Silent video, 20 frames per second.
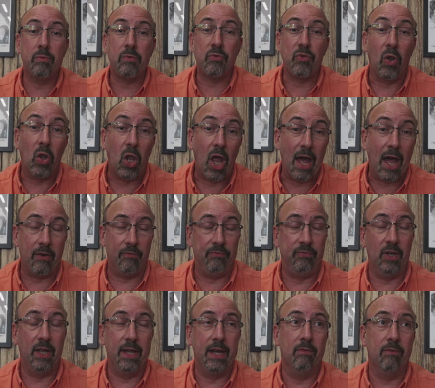It's a lot of
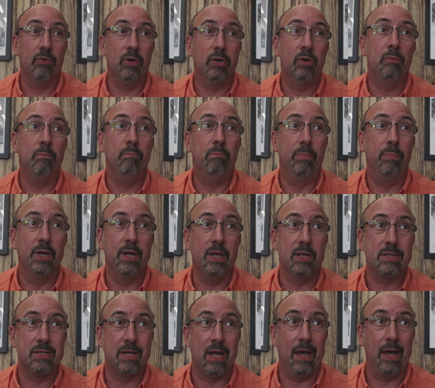flavor, but
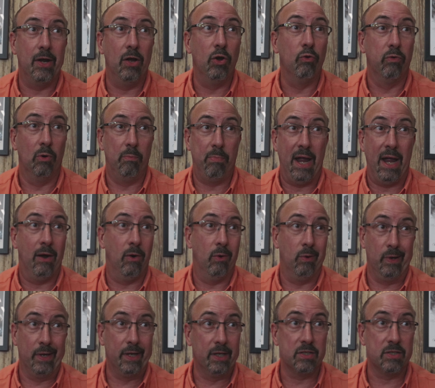it's not
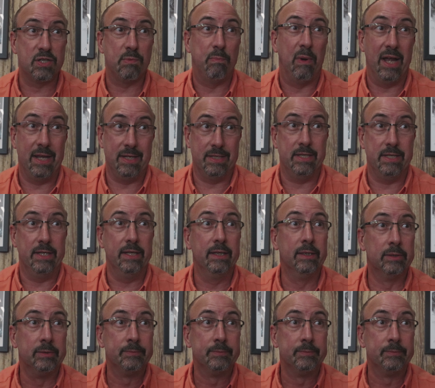overpowering spicy.